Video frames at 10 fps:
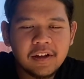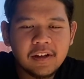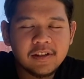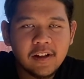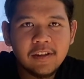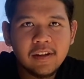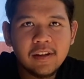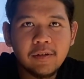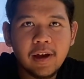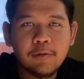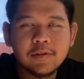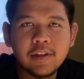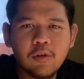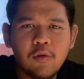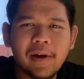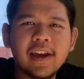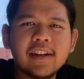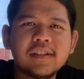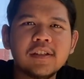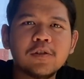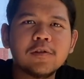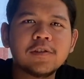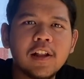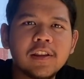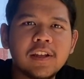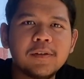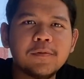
salt. I was like, oh my god, this is so salty. The